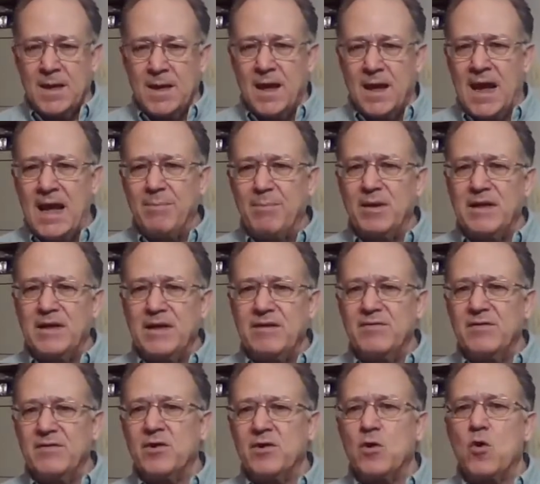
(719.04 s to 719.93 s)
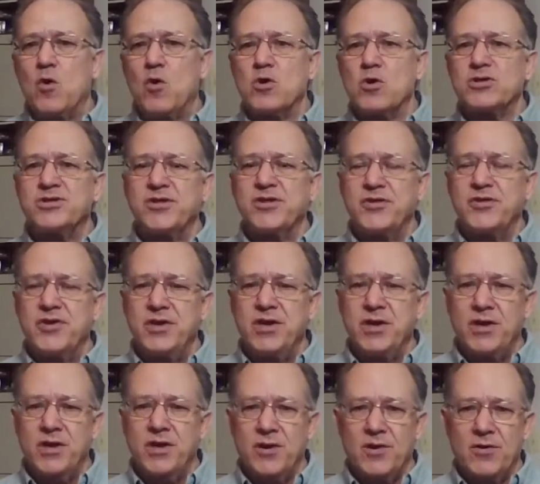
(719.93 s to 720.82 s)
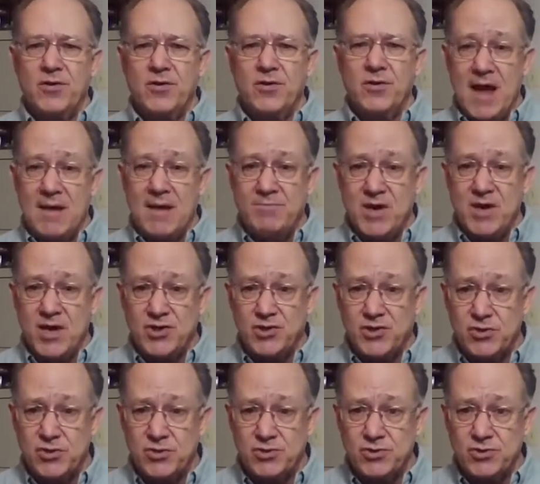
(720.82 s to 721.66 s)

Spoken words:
I believe in the course of the year, I'm not sure